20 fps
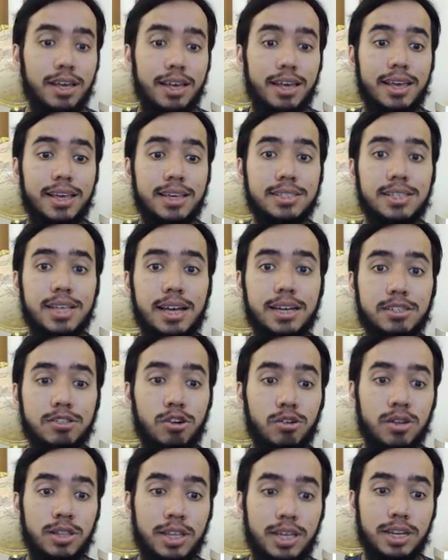is that
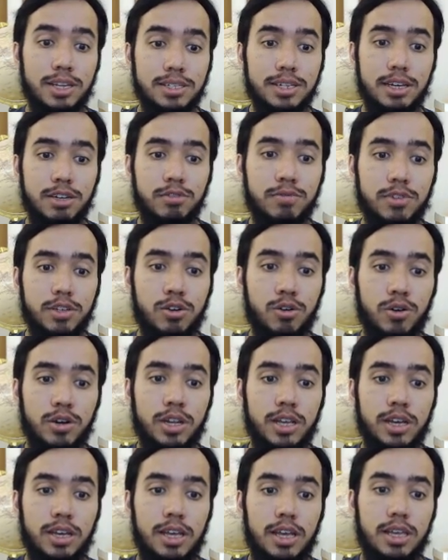on the inside of the
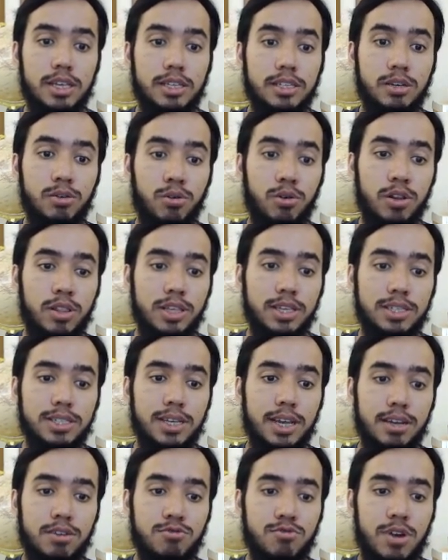cornea, so on this
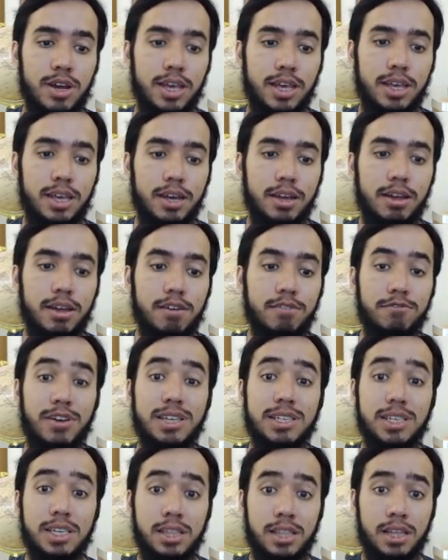side right here
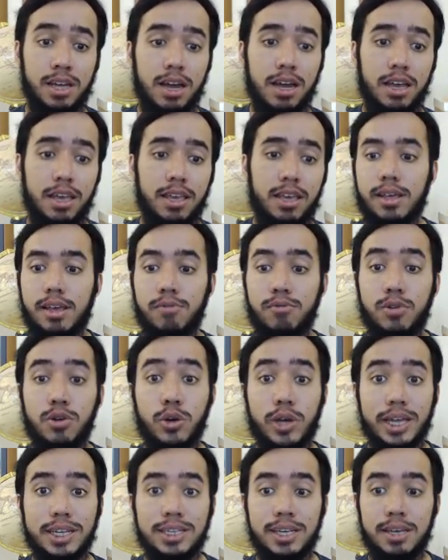facing the eye, if we
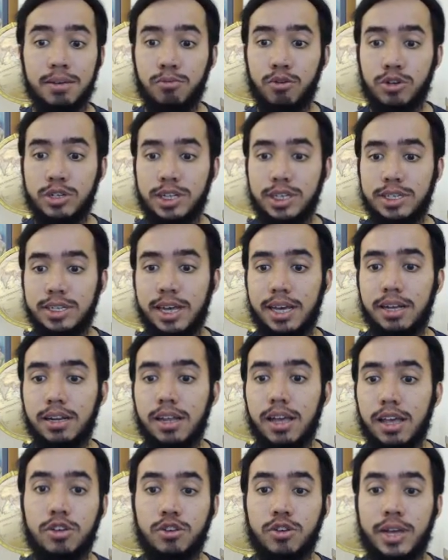look at it in more detail,
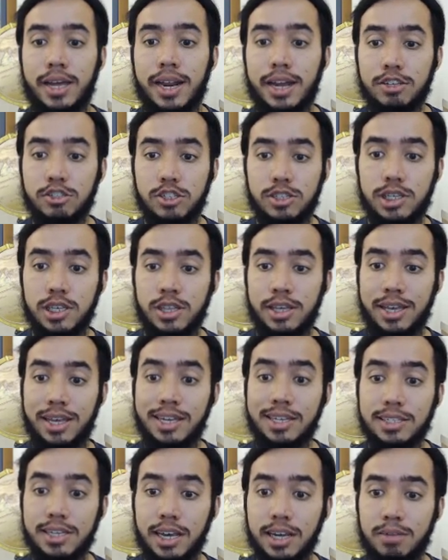you can actually see the
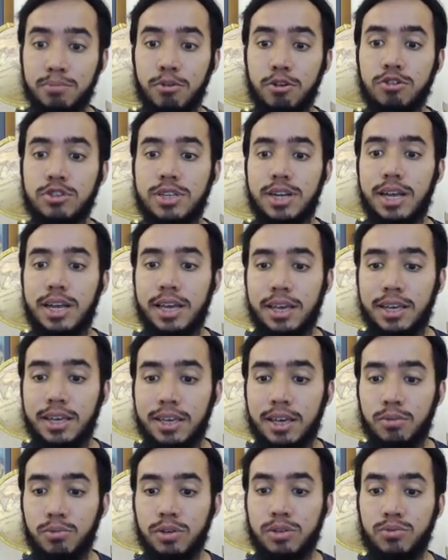inside-most layer
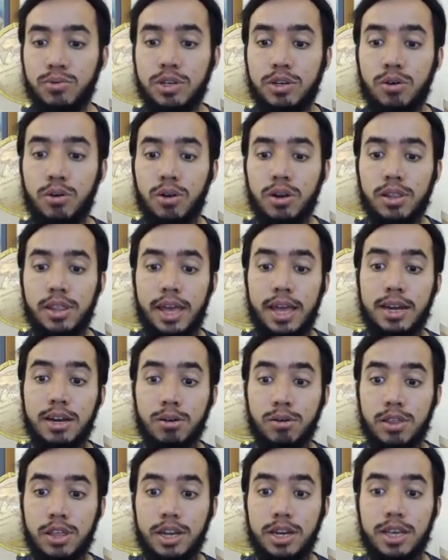here, which we call the
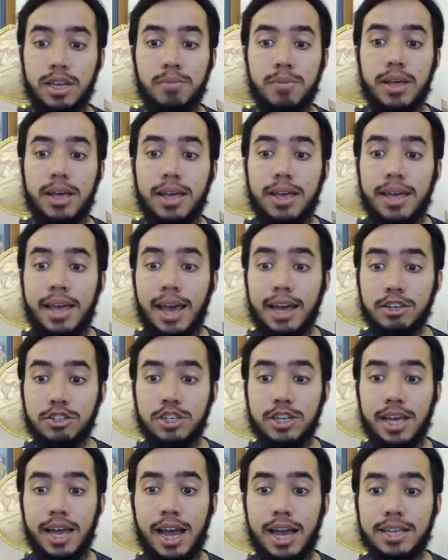endothelium. It
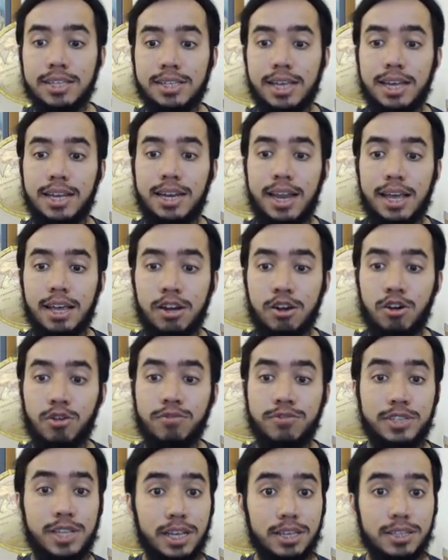actually has a layer
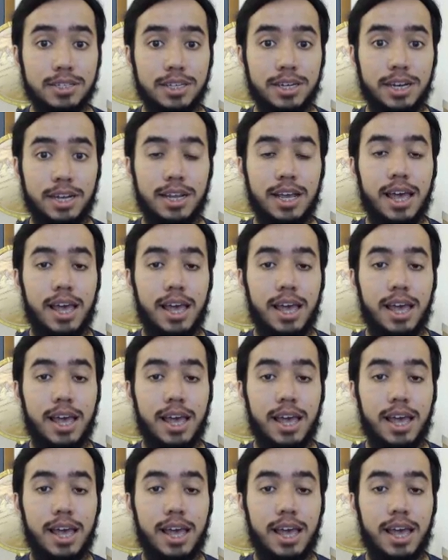of cells in it,